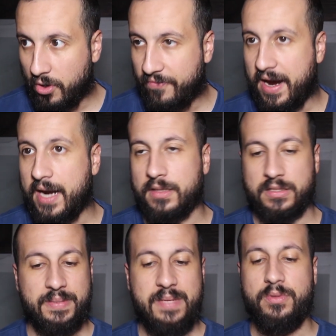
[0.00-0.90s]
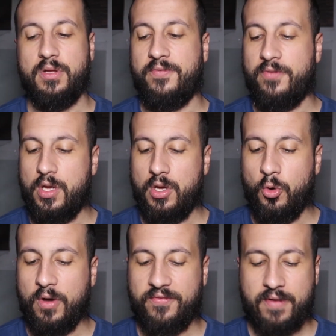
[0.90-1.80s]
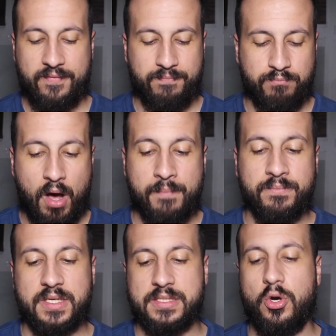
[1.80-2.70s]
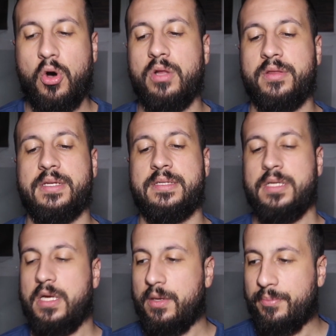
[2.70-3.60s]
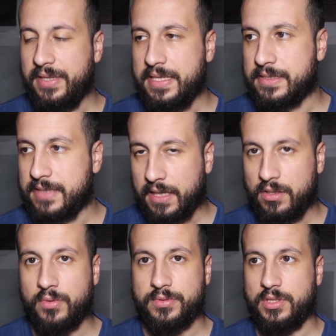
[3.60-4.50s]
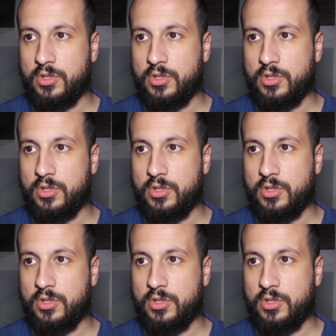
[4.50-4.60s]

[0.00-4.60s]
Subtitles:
of Ireland, people of who have bombed this, all this, please take note.